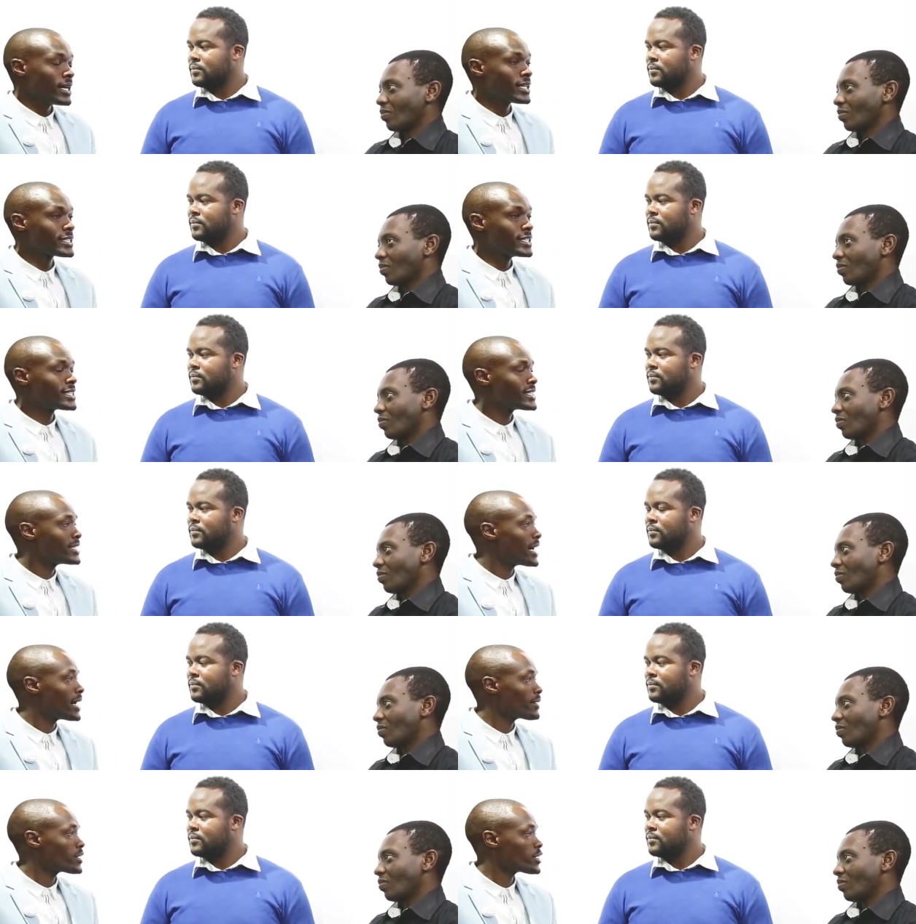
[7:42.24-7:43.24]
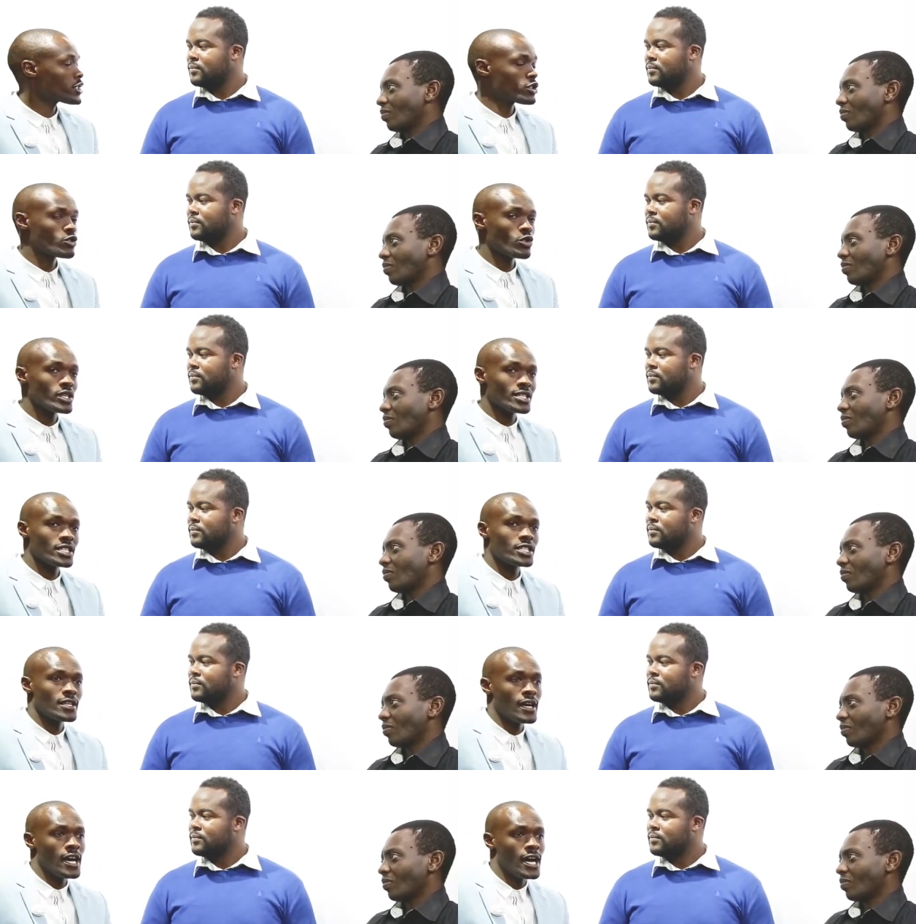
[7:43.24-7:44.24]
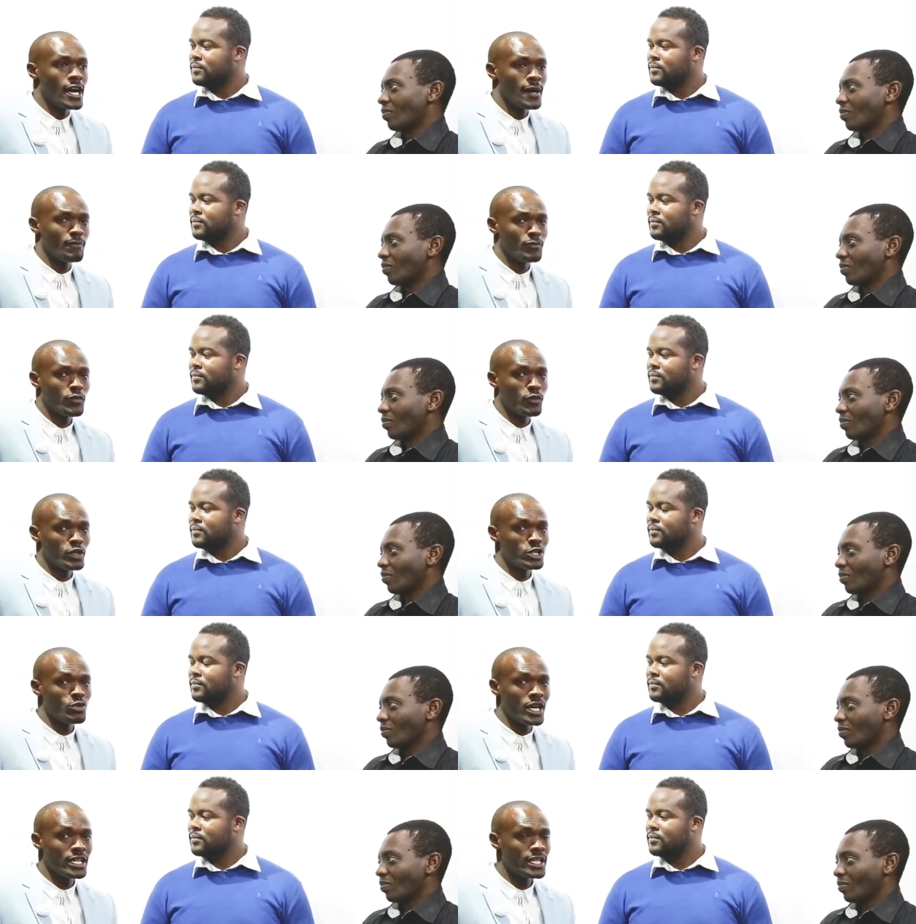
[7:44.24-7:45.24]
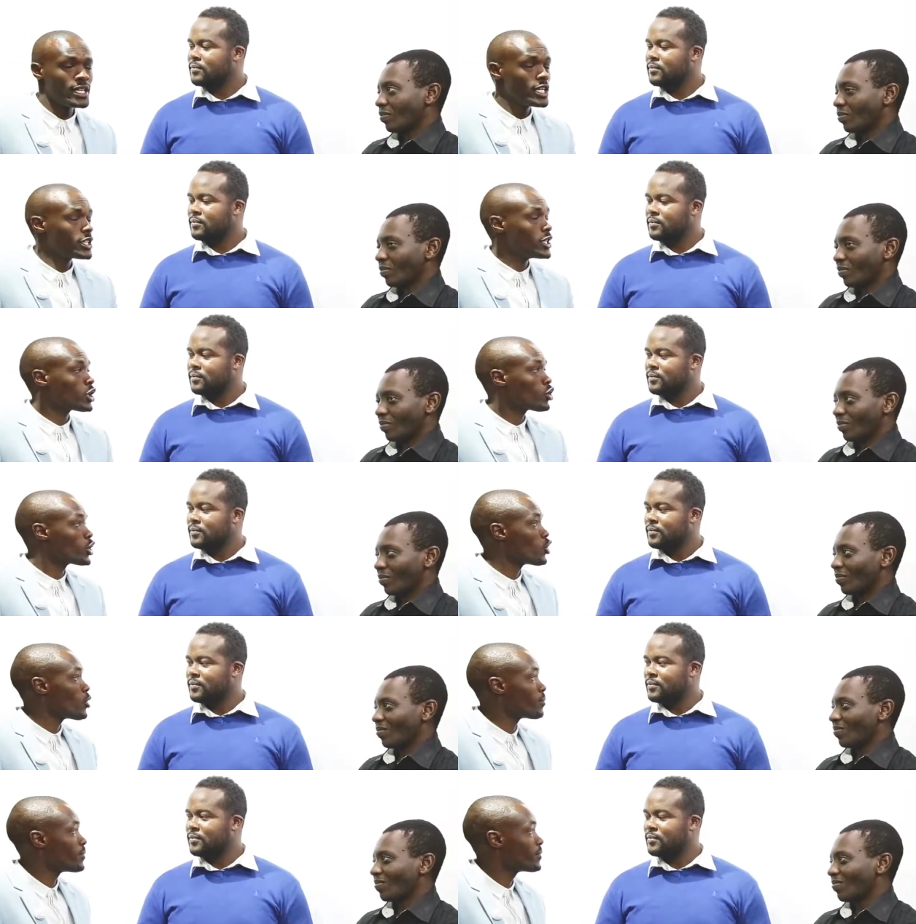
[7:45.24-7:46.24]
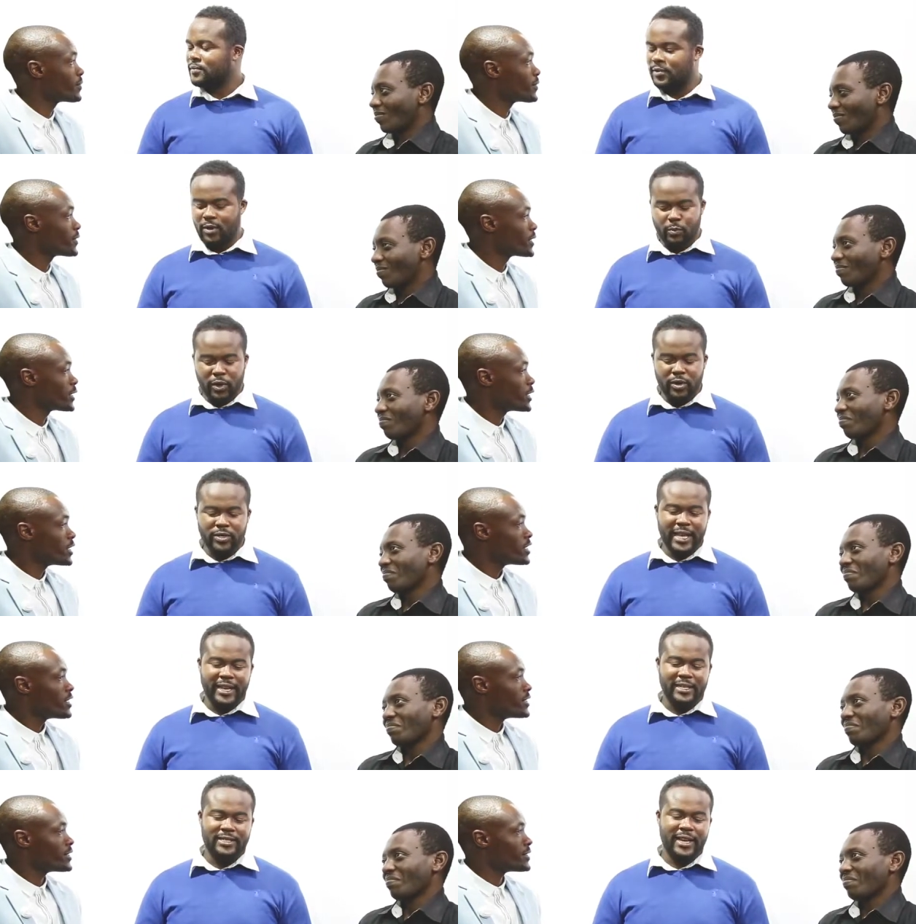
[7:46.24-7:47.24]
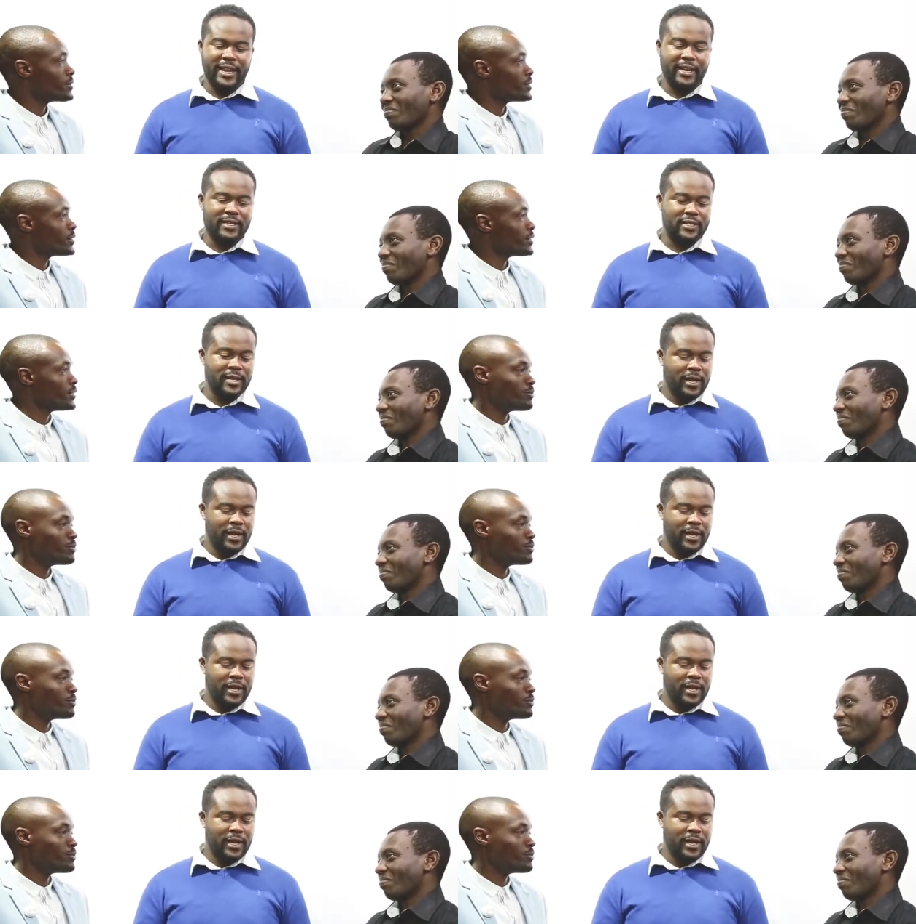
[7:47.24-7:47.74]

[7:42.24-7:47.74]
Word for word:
Speaker 1: Argentina, uh, sorry uh, for this one, they are going home. Buenos Aires direct.